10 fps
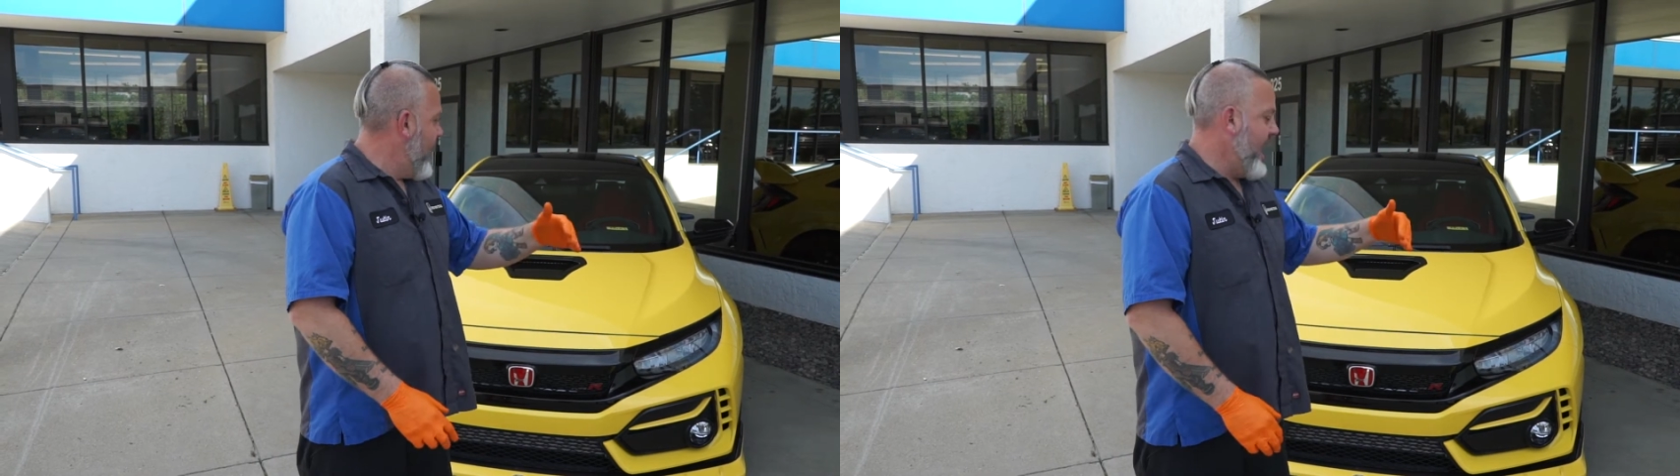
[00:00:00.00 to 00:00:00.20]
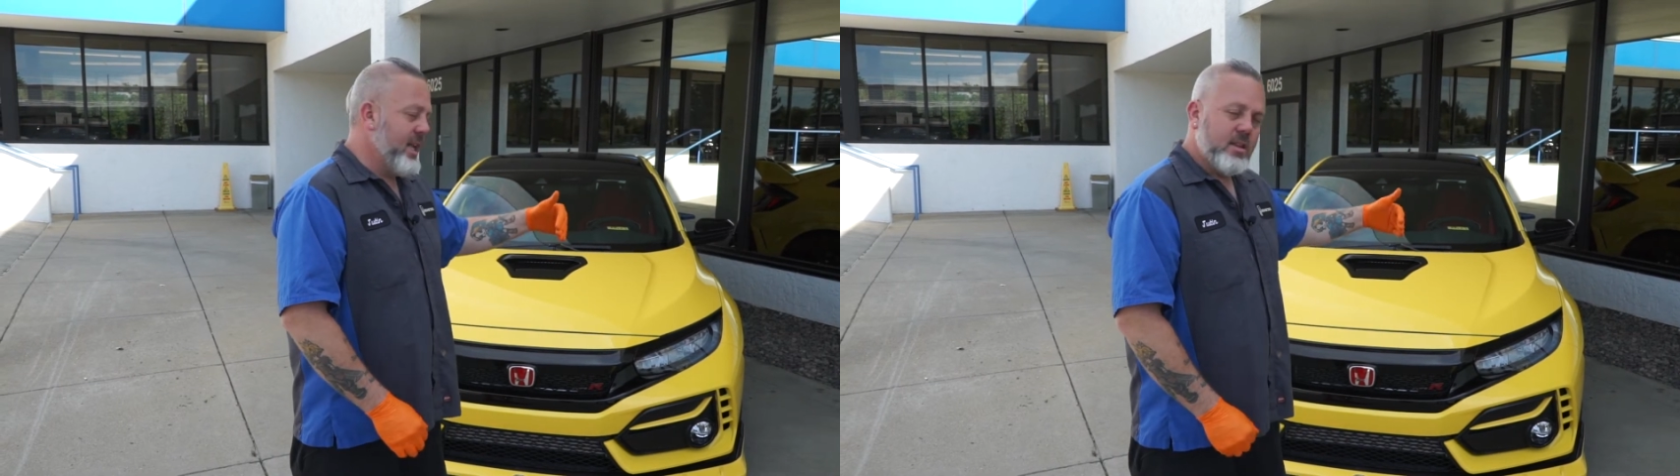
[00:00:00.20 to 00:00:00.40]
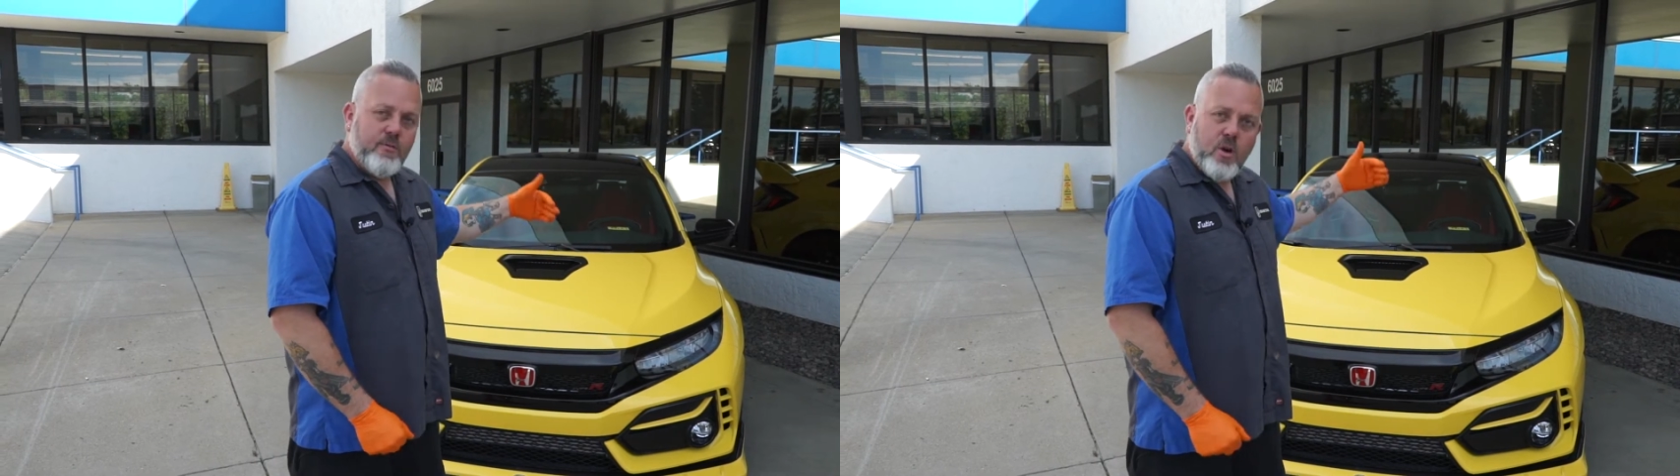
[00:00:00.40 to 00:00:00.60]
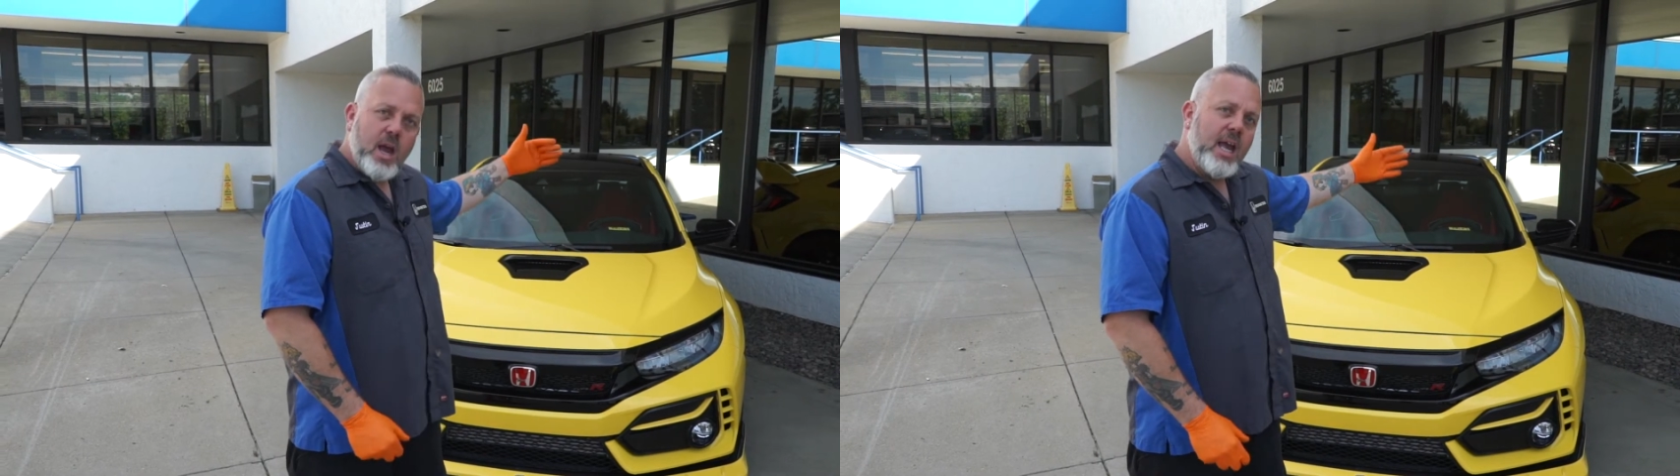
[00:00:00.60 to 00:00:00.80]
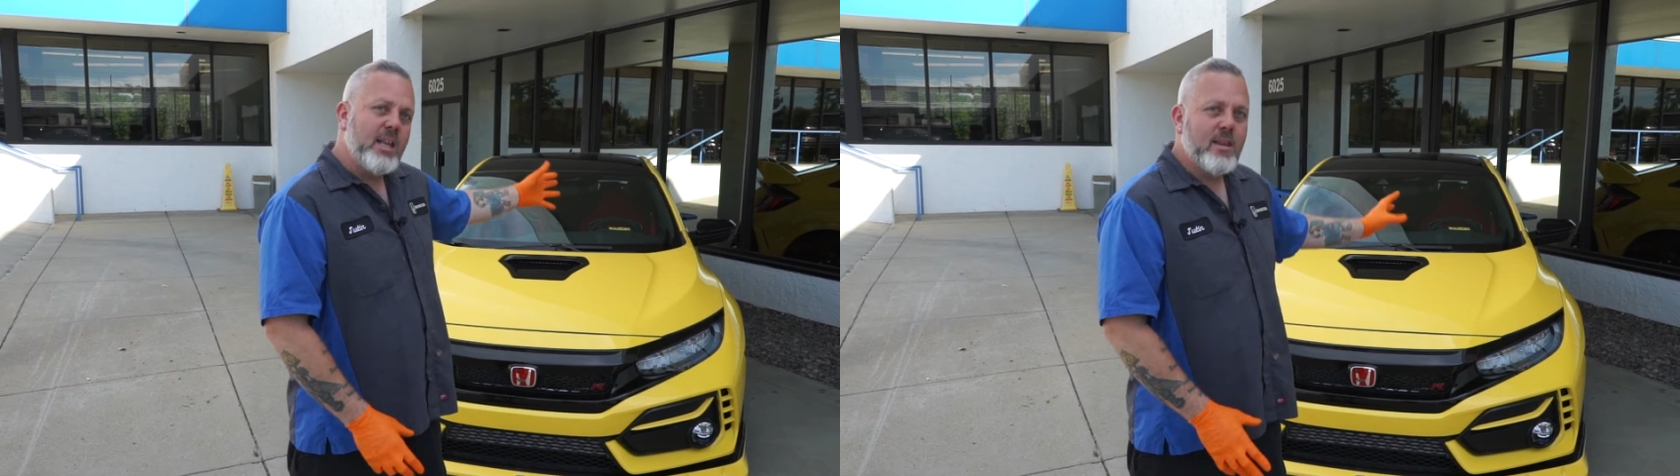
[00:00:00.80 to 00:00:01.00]
8 in the
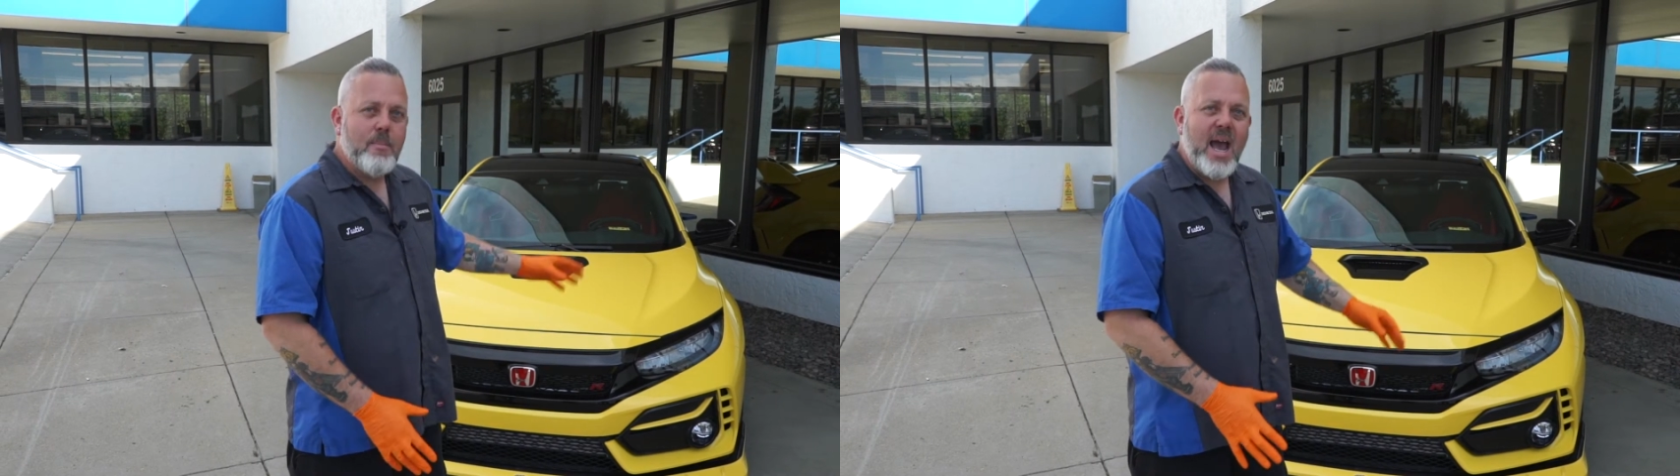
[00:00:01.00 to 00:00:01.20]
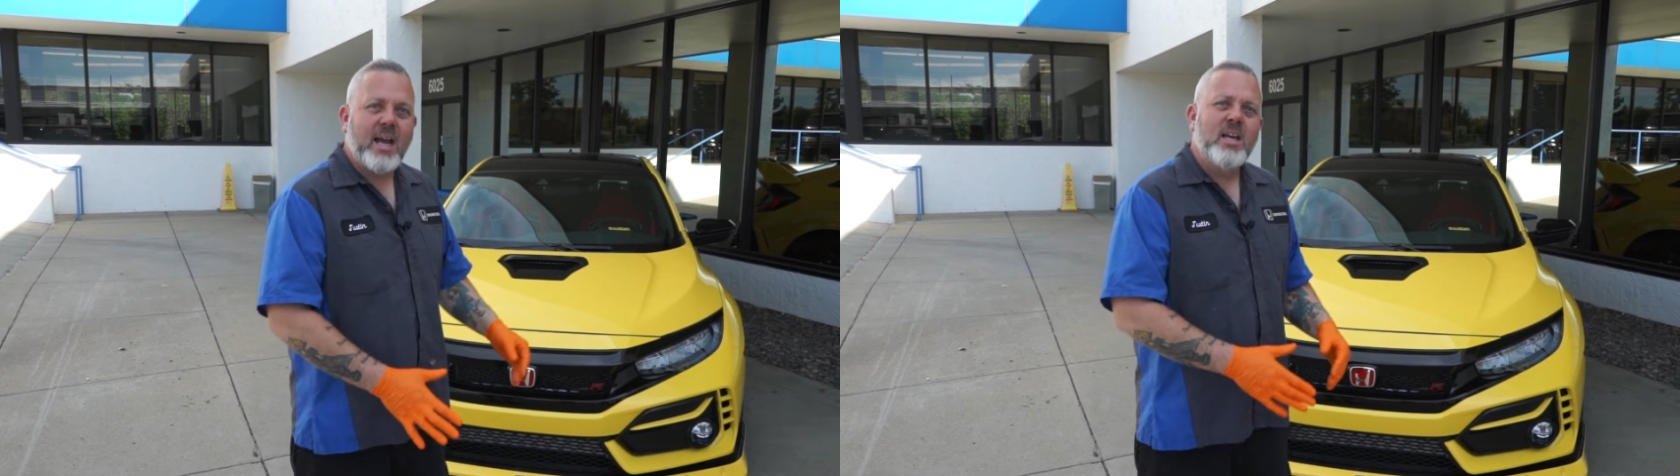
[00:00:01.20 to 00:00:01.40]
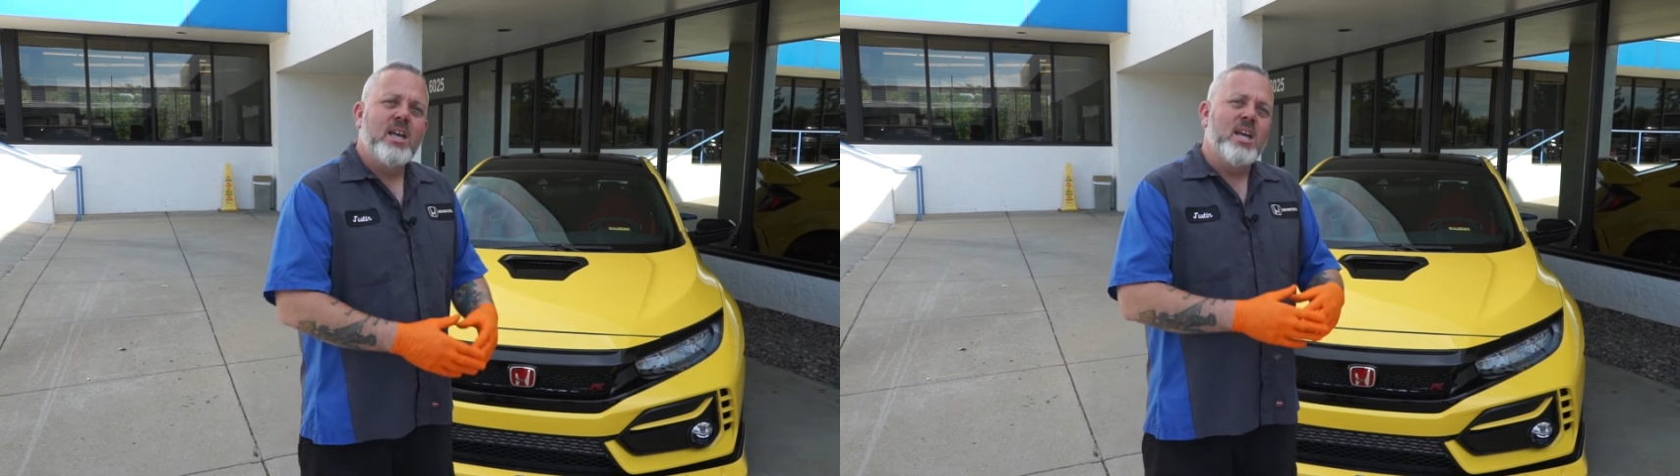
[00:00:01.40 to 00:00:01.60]
front, 8 in the back.